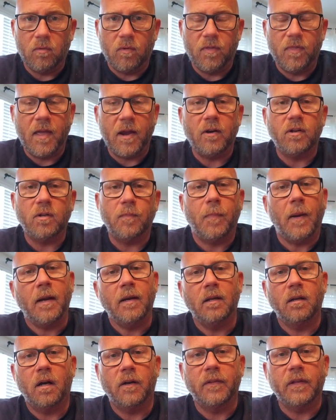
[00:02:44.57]
they're
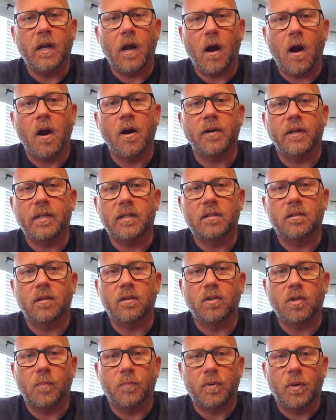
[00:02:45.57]
depending on the artist
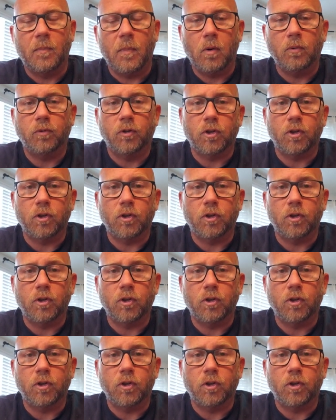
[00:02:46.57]
to promote